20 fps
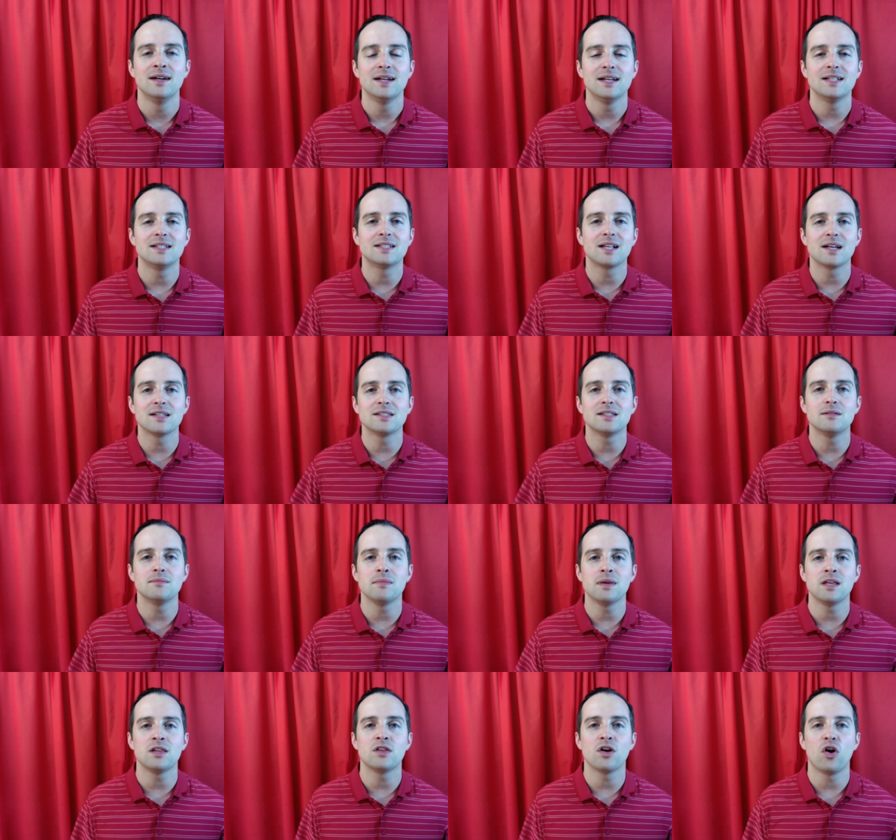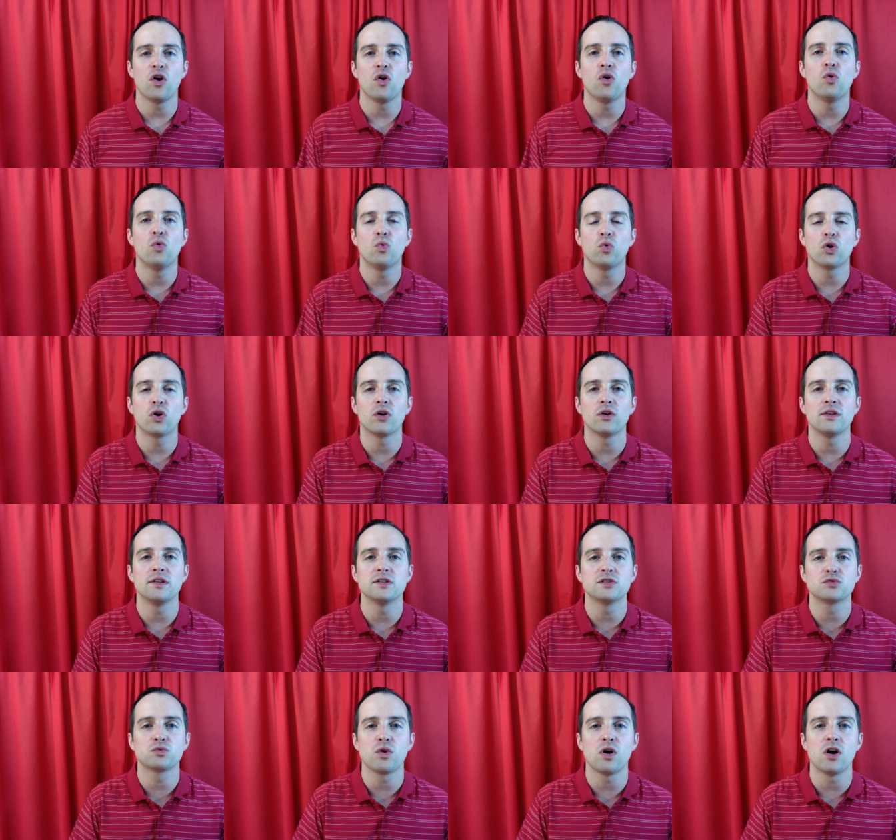It doesn't mean the whole world
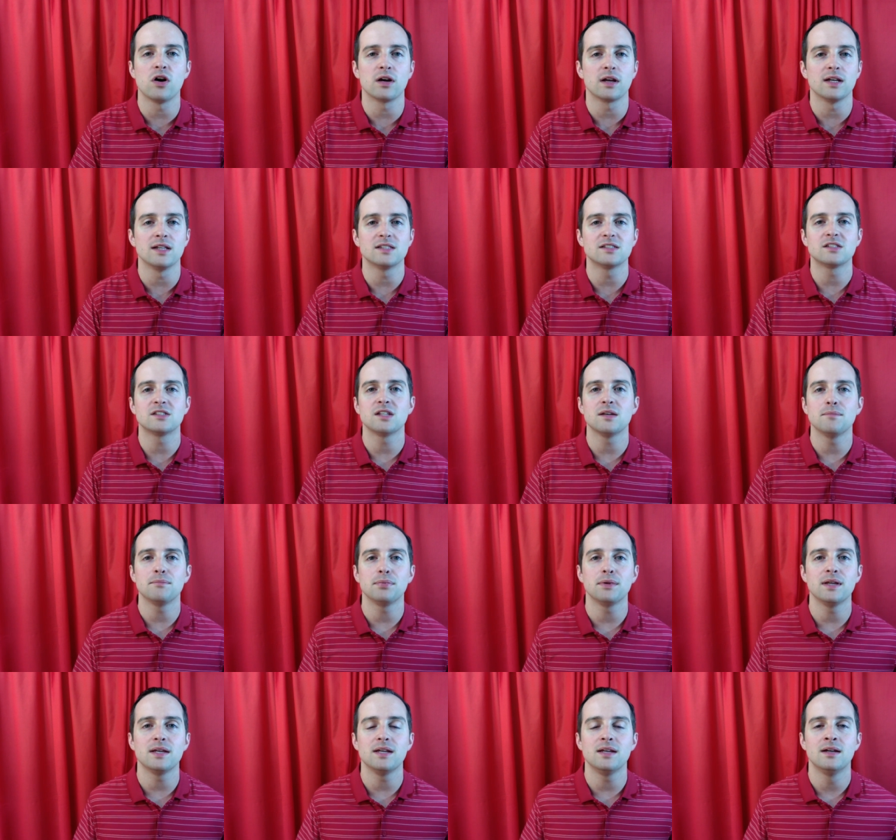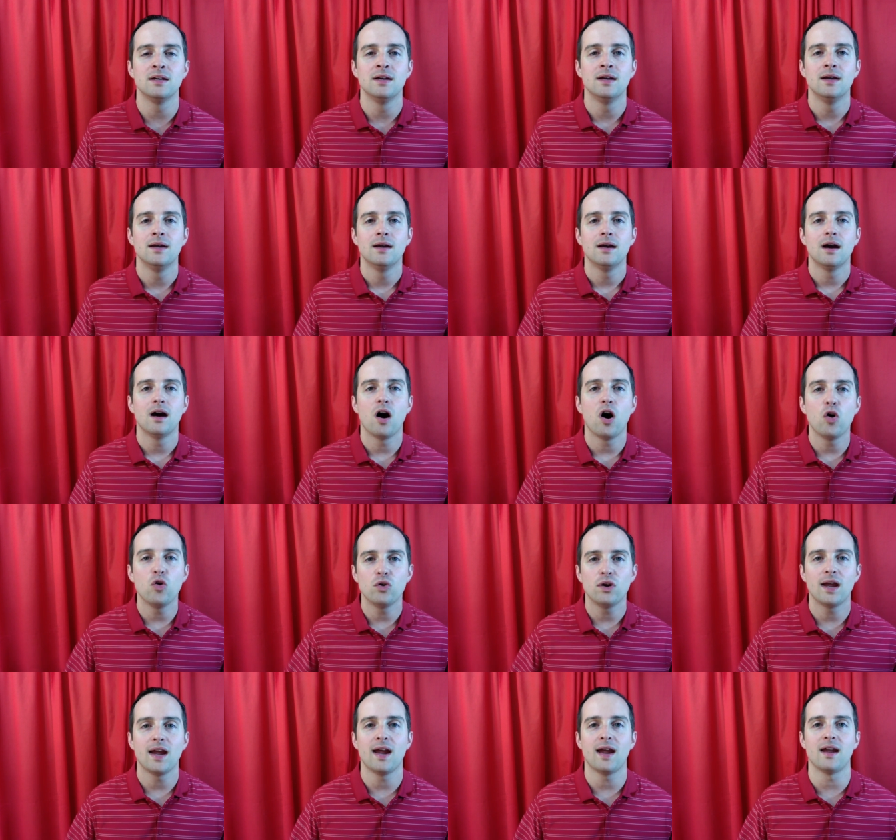is wrong, it's simply
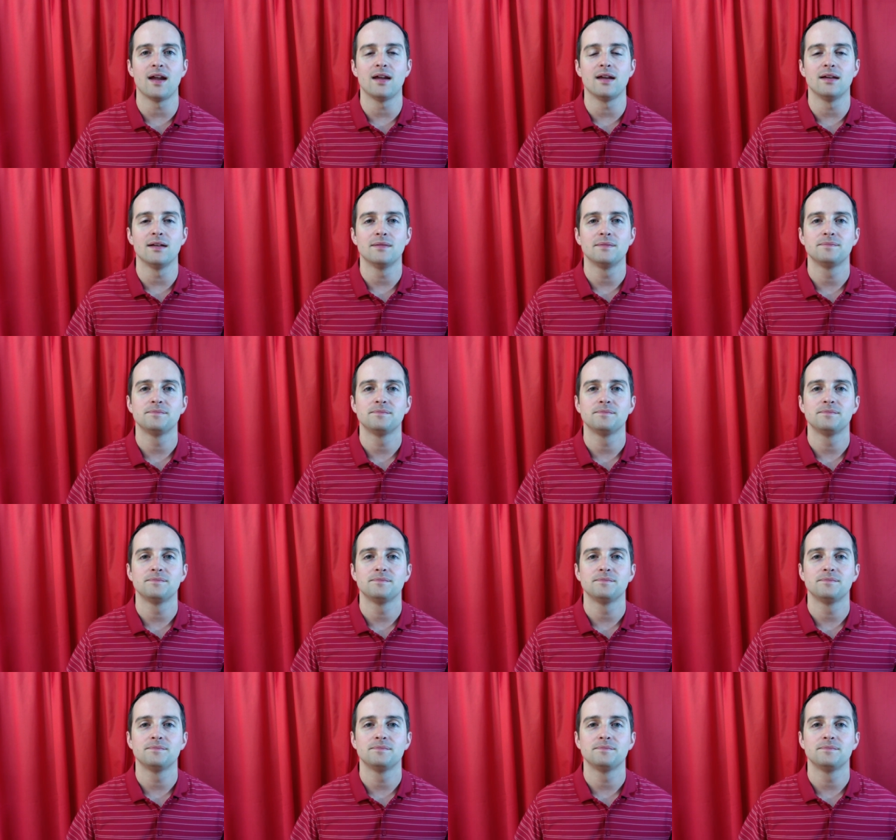okay.